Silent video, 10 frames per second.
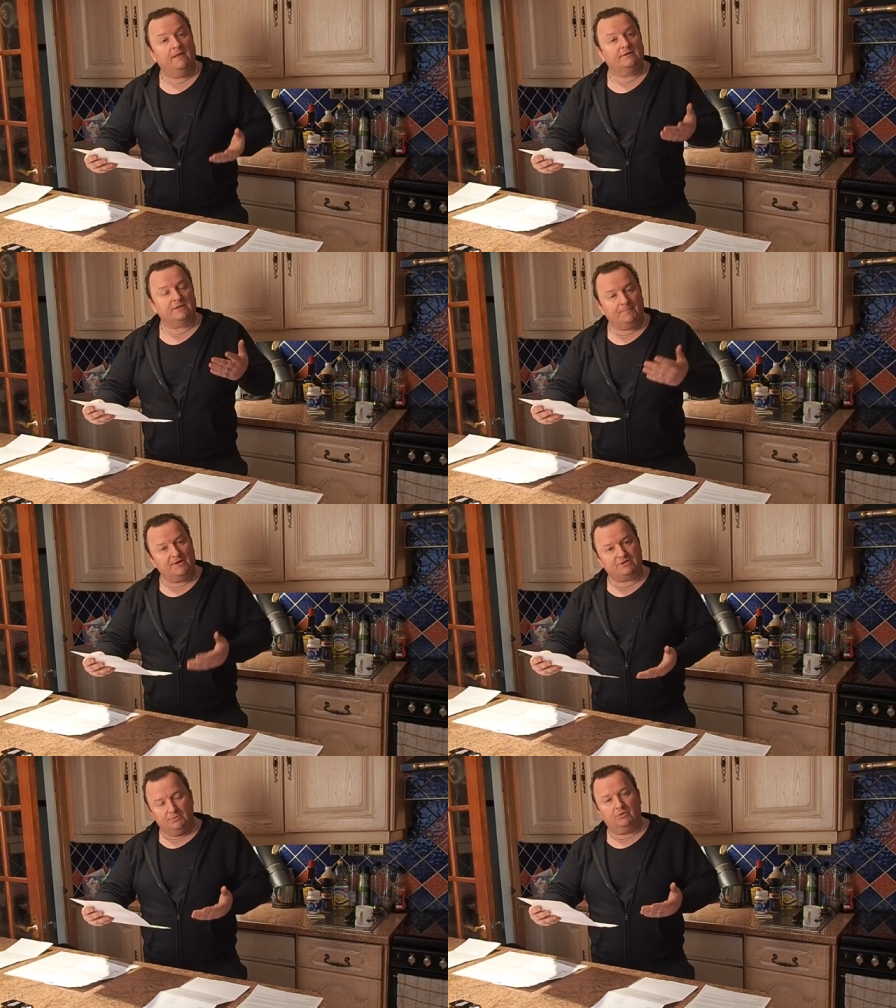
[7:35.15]
So
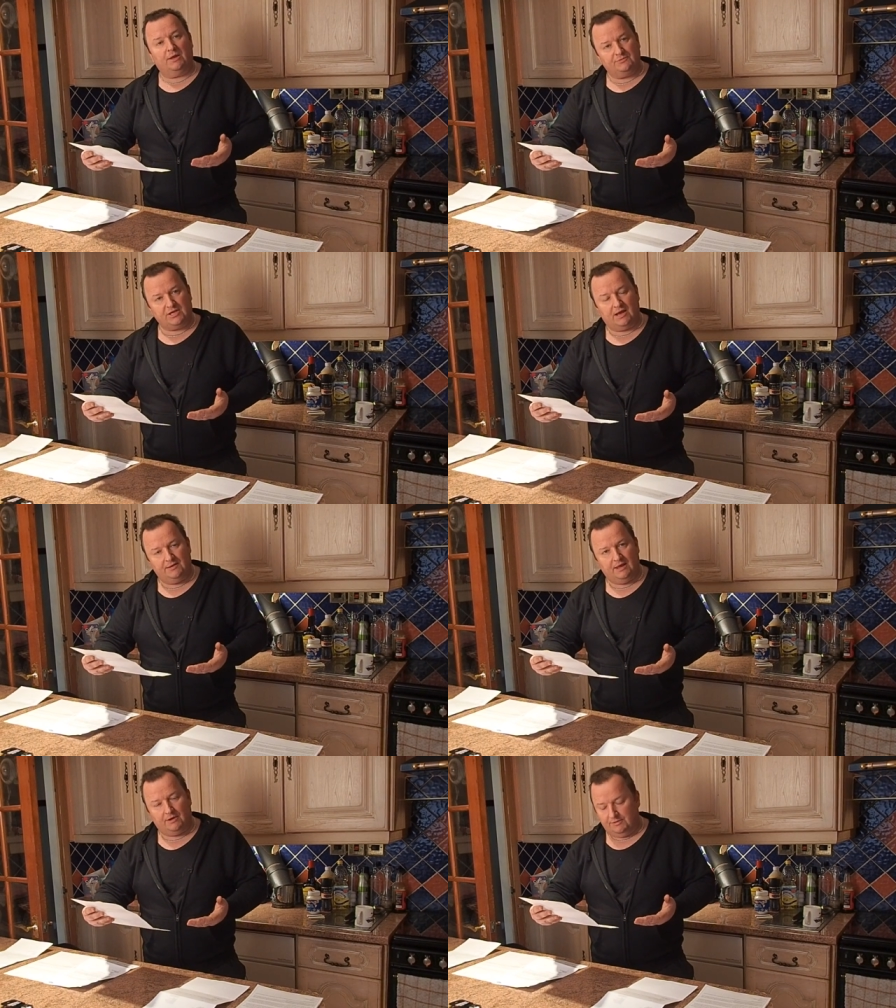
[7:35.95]
basically what they're saying
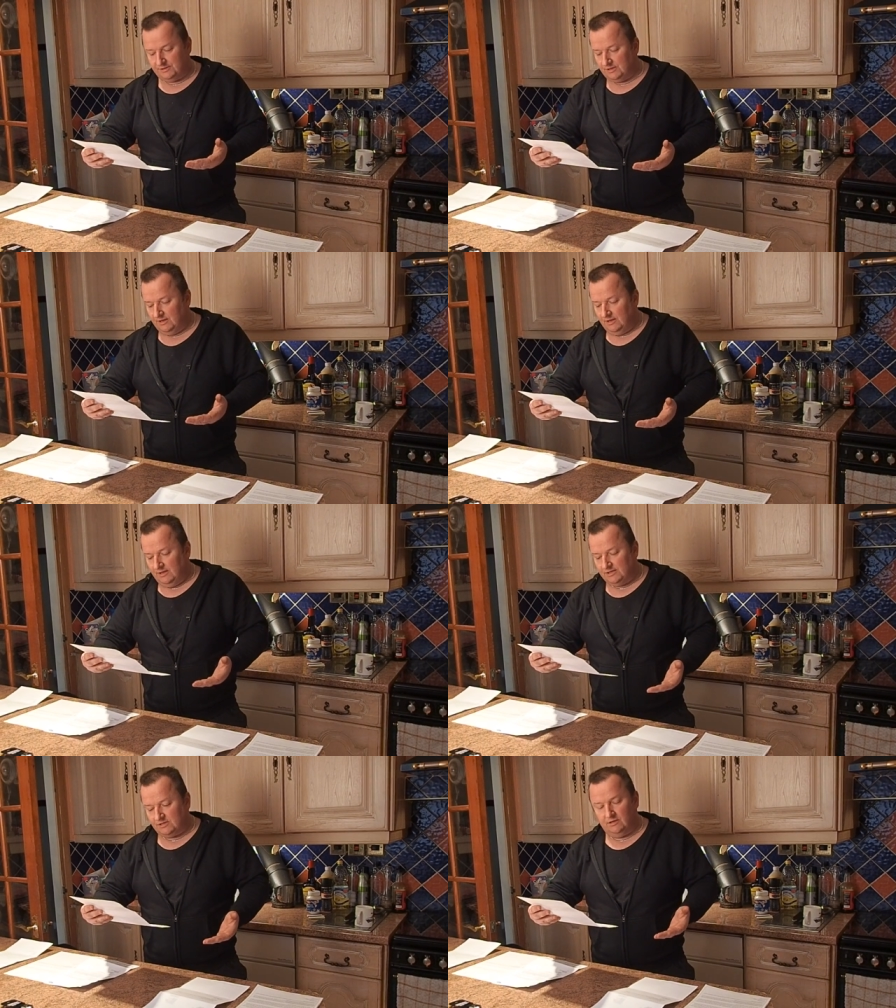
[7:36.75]
there
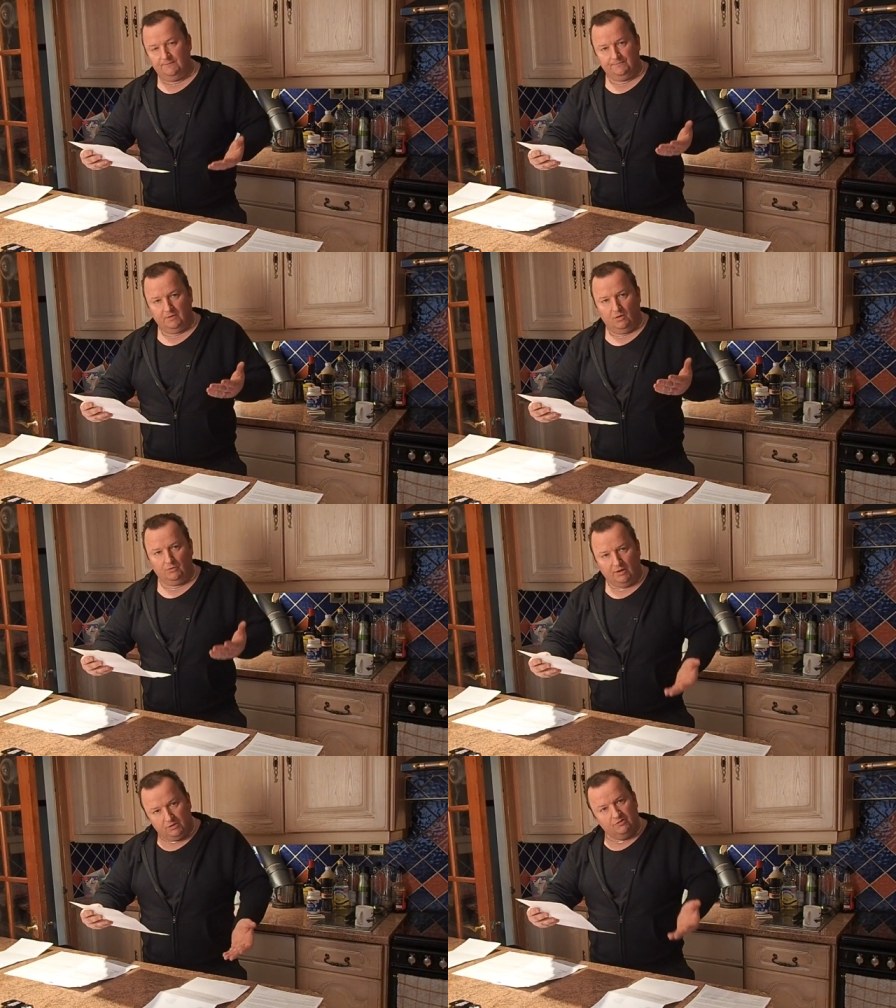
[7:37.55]
is that
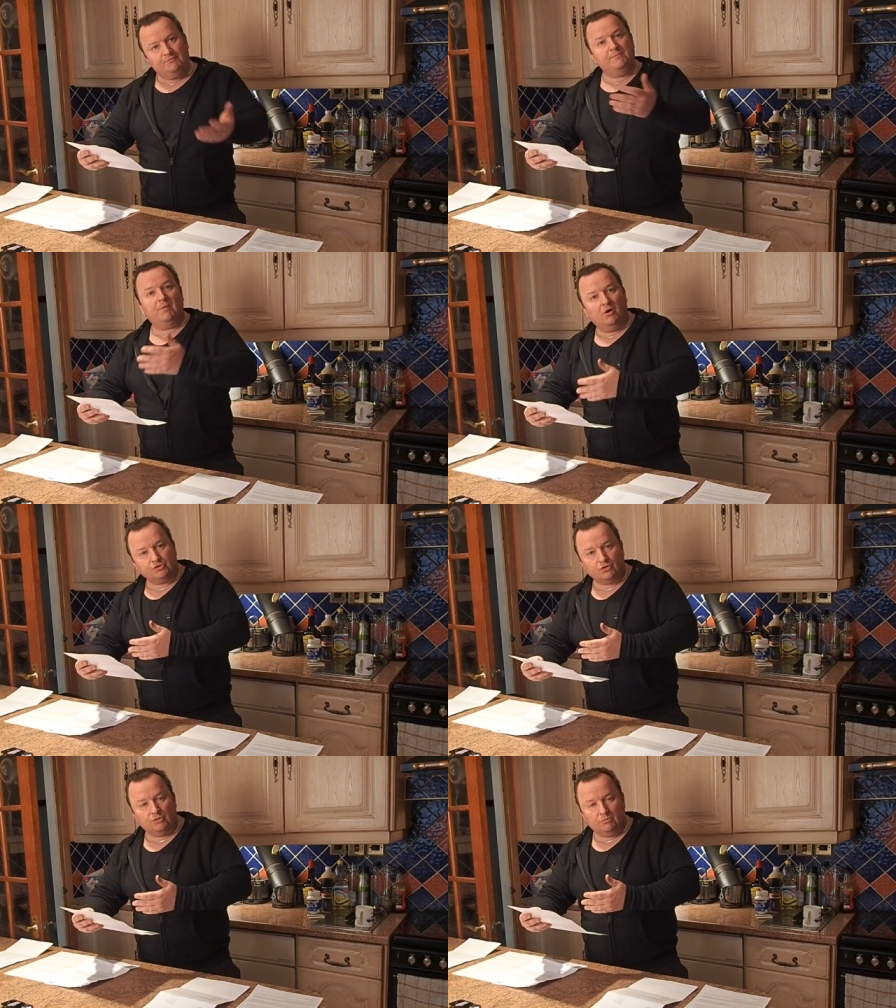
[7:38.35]
although you've been
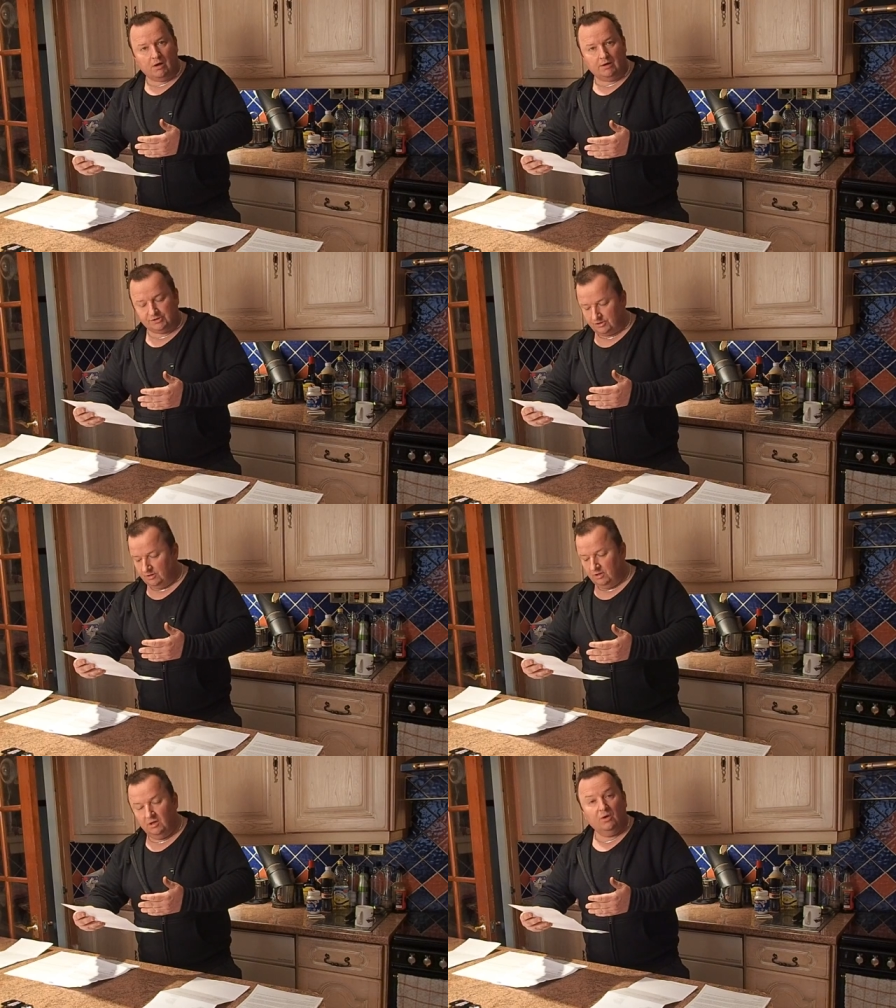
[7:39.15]
passed on to us,
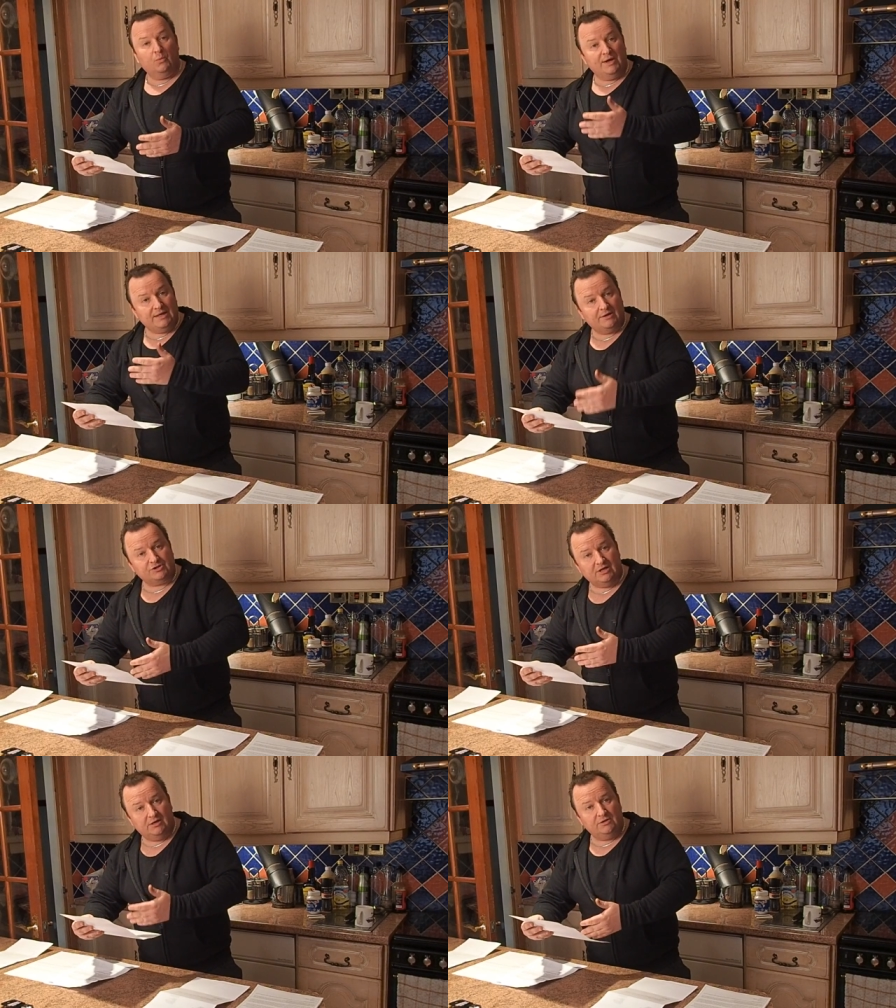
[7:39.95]
we're now
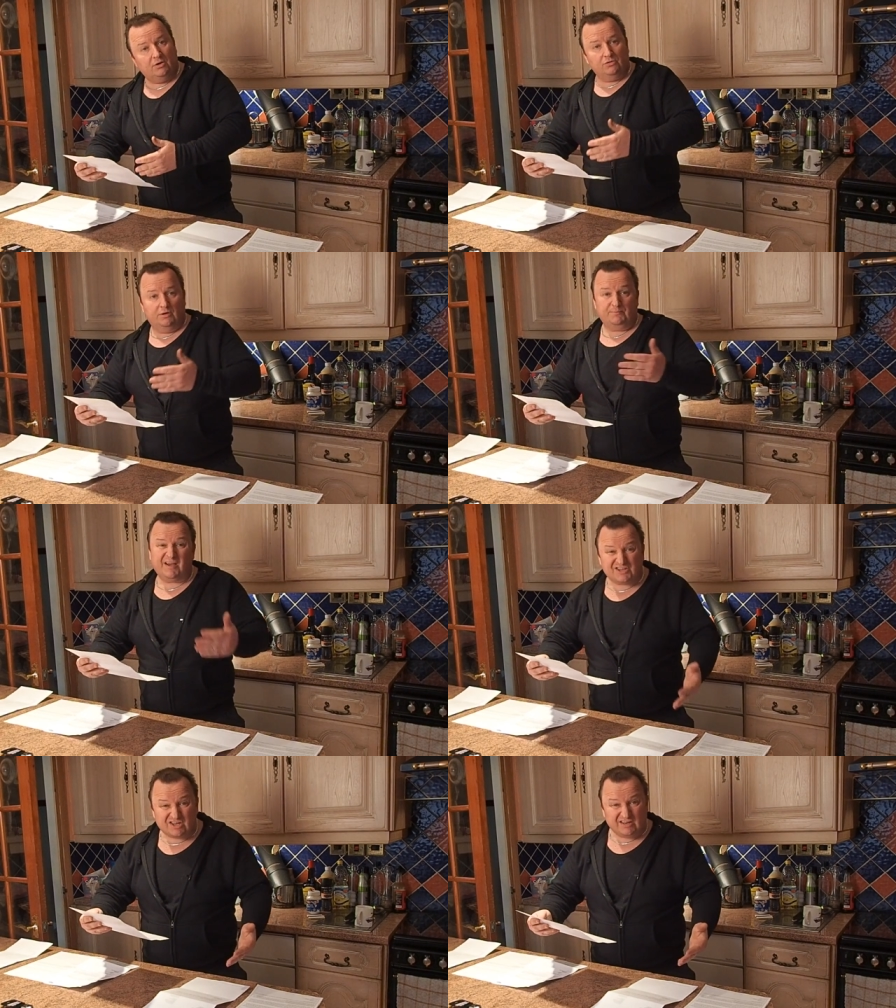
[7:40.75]
telling you that
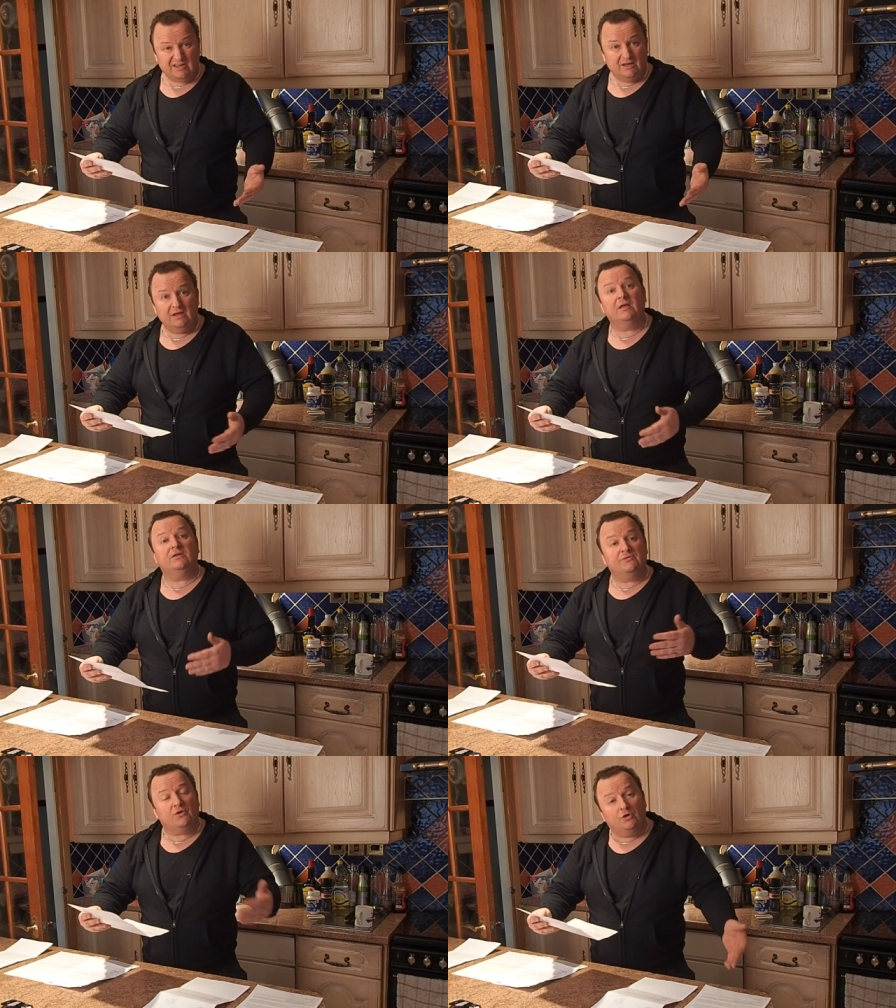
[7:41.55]
basically
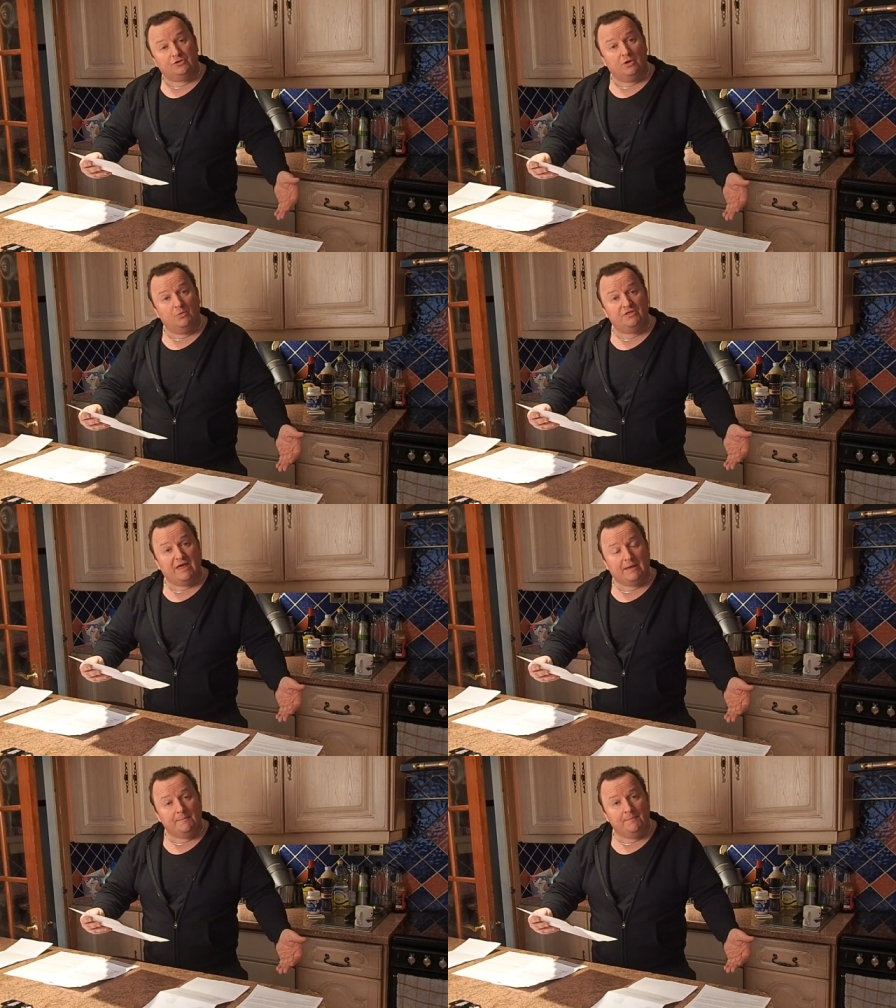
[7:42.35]
you've got to deal with
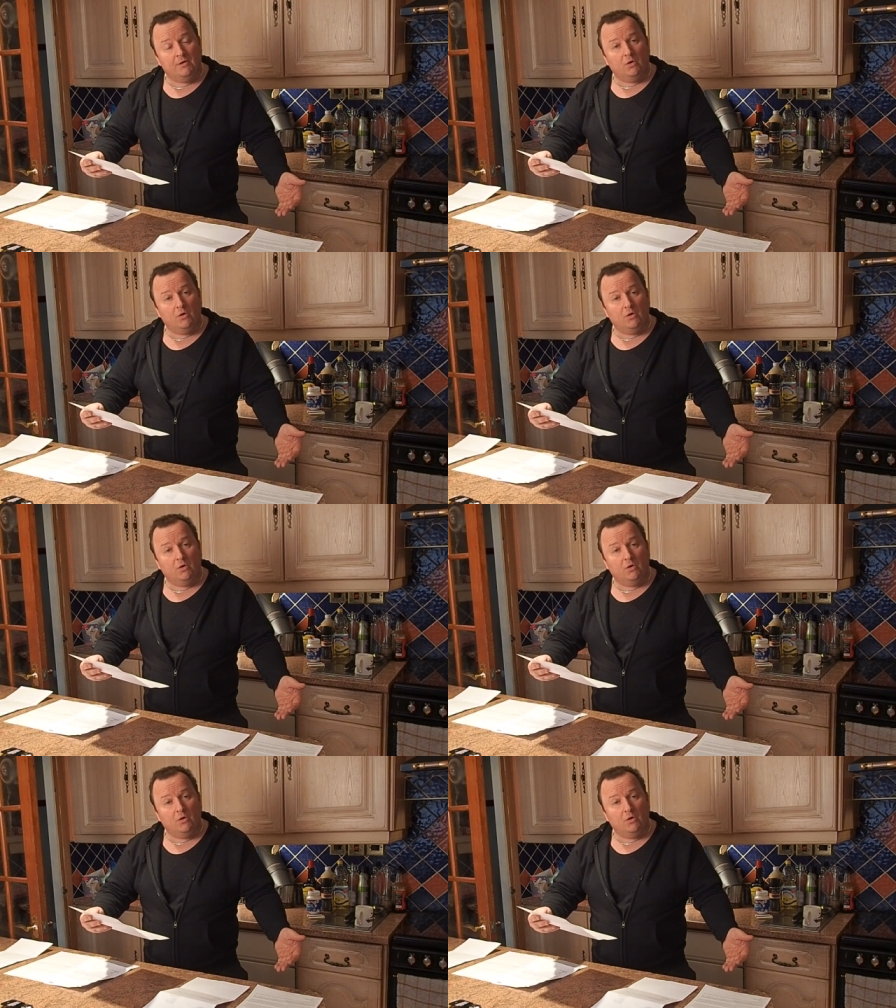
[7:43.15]
them,